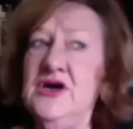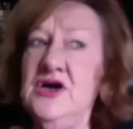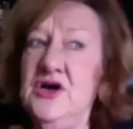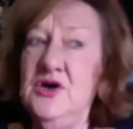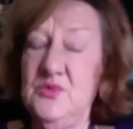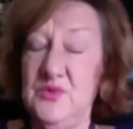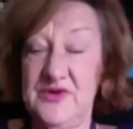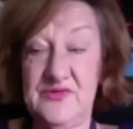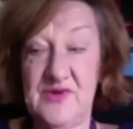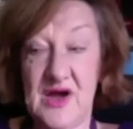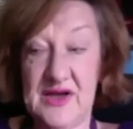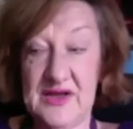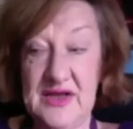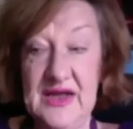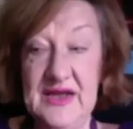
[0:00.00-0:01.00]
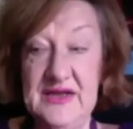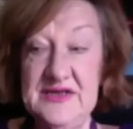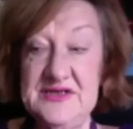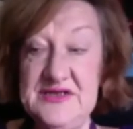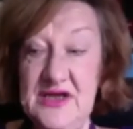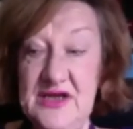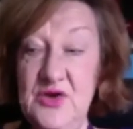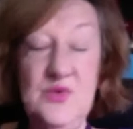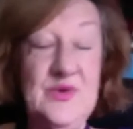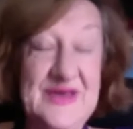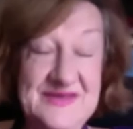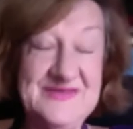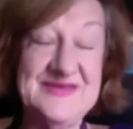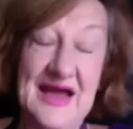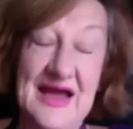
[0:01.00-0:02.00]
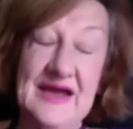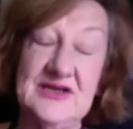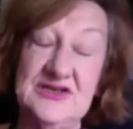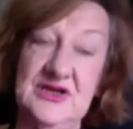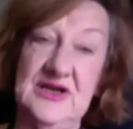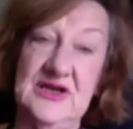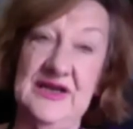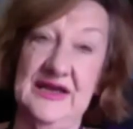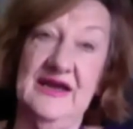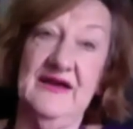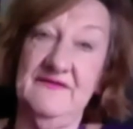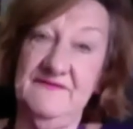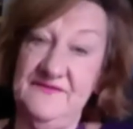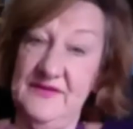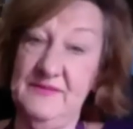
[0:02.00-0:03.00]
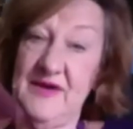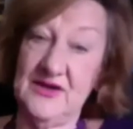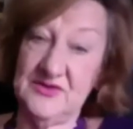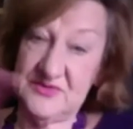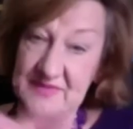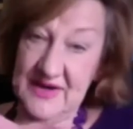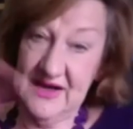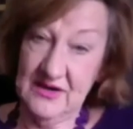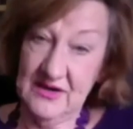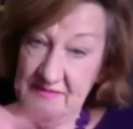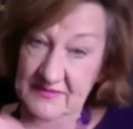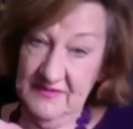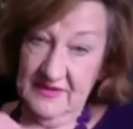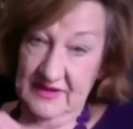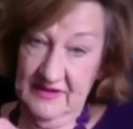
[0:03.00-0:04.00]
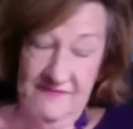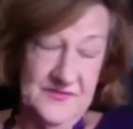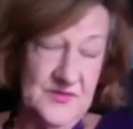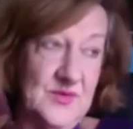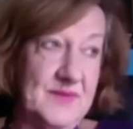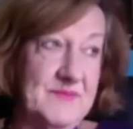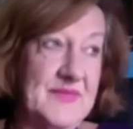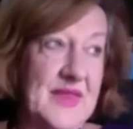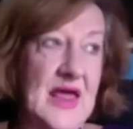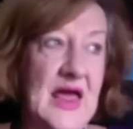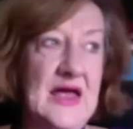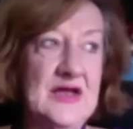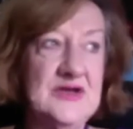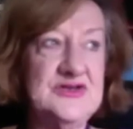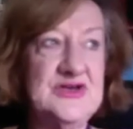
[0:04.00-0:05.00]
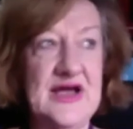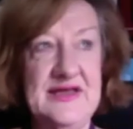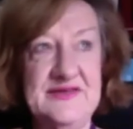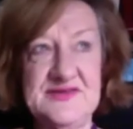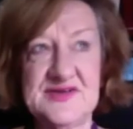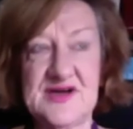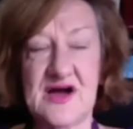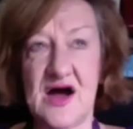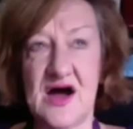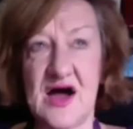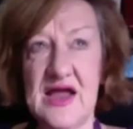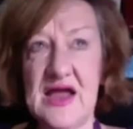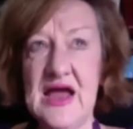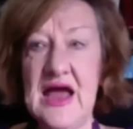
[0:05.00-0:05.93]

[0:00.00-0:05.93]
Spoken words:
with Ryan Kennedy, who is actually a female to male F2M, trans guy.